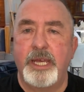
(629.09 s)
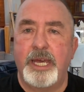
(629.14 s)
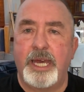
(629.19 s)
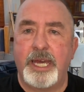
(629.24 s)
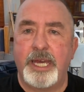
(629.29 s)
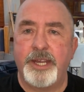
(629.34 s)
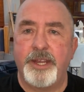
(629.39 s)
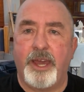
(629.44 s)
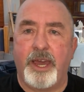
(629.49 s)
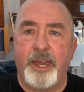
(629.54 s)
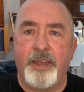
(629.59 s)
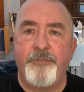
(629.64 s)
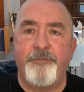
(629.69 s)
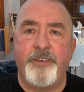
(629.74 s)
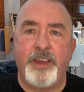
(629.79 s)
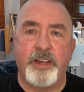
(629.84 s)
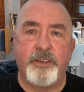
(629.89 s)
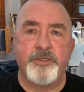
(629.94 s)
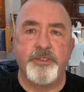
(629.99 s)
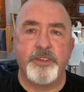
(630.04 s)
and I
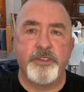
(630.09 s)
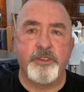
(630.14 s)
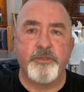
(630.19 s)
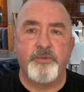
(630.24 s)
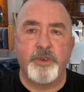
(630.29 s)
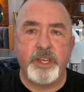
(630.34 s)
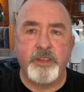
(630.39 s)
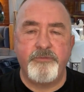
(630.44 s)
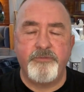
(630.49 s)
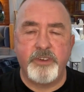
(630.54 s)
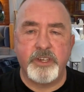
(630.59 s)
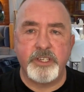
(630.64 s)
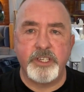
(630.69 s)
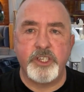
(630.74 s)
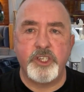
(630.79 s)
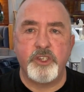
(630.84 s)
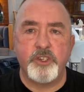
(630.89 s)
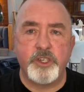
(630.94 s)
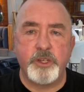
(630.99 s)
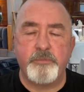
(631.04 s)
felt that the refund
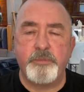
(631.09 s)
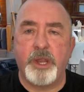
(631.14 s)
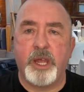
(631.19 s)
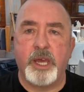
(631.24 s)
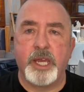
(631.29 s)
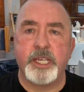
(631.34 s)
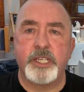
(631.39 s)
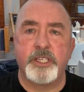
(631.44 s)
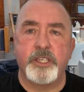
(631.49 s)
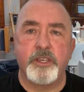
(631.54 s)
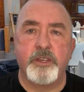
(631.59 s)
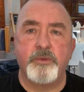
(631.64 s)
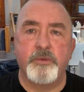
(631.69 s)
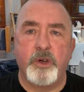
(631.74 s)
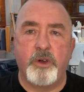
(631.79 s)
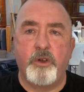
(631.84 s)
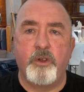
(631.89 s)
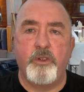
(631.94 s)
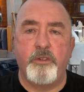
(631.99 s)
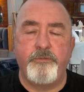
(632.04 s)
should apply to
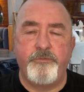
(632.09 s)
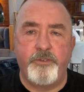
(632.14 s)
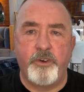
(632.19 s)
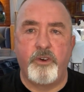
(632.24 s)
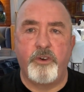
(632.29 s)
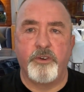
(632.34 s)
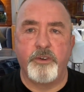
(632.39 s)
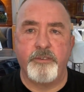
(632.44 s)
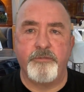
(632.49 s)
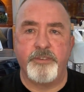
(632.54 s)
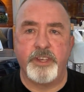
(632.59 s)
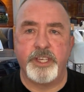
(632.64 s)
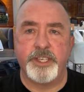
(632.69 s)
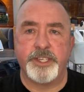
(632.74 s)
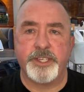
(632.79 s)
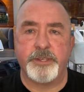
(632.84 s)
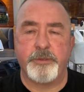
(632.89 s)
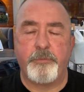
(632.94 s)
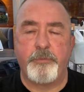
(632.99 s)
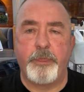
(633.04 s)
all four of
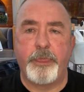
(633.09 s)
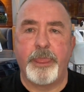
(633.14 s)
us.